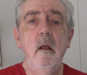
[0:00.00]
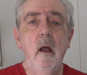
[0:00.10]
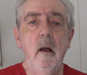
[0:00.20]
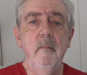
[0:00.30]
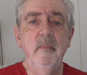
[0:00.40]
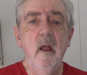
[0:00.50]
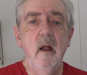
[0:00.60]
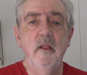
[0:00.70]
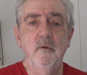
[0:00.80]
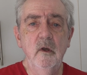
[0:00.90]
And
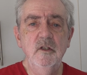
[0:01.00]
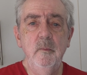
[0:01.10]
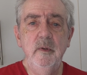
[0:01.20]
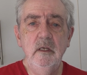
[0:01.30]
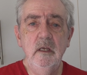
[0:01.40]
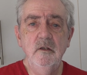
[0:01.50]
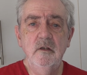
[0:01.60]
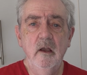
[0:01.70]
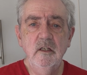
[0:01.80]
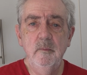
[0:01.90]
the recipe is
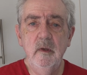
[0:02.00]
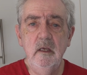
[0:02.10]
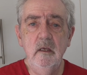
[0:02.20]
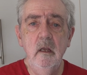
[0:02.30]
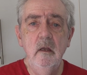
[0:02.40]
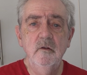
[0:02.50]
going to be